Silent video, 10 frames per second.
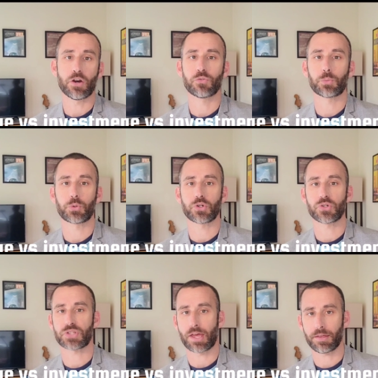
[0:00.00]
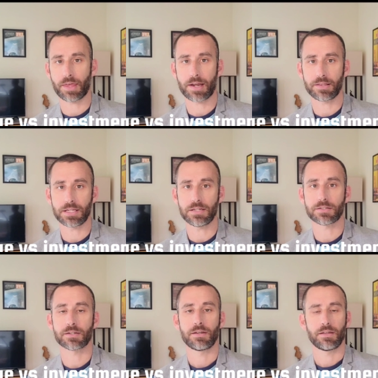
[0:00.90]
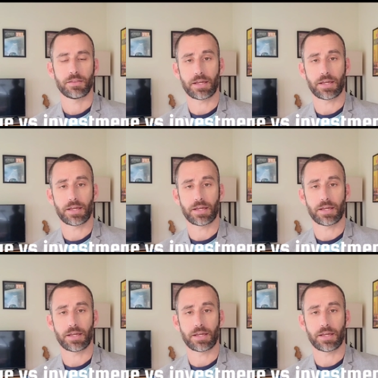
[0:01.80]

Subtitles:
They overproduce the hell out of these.